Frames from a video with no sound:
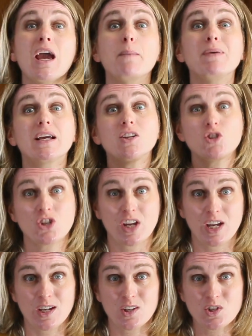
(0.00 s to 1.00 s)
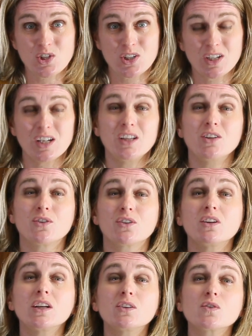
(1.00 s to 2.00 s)
A big change in your
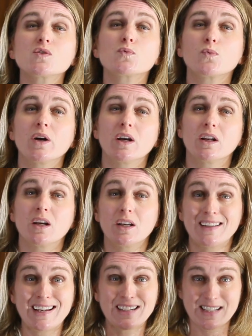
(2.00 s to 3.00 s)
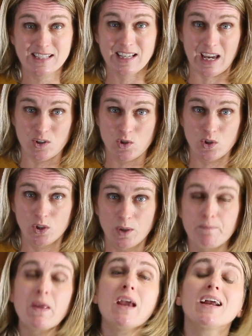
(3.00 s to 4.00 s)
little one daily
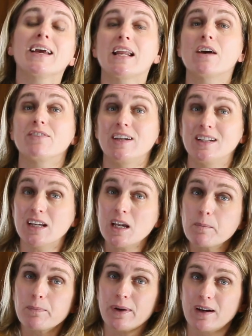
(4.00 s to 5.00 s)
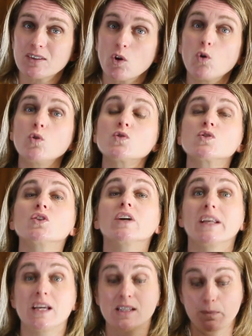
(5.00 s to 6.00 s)
schedule can have an impact also
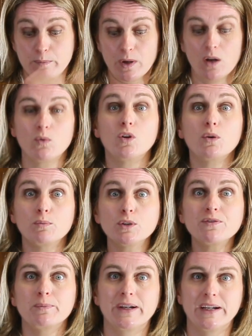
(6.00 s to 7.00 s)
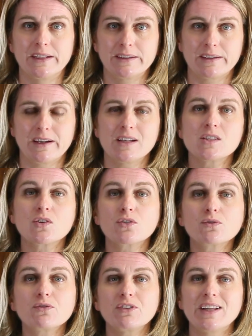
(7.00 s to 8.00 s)
in his bowel movement. It's
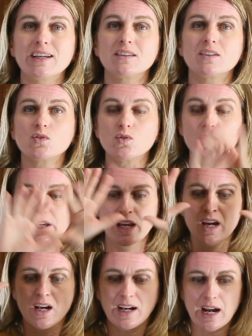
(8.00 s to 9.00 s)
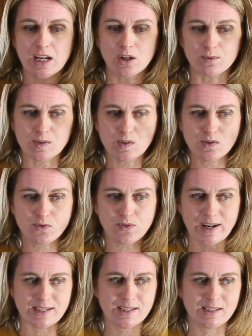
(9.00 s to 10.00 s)
all related to the kind of
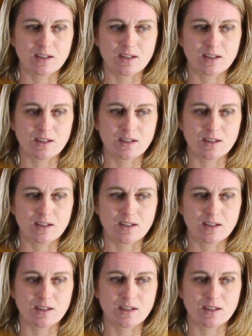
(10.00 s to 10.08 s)
stress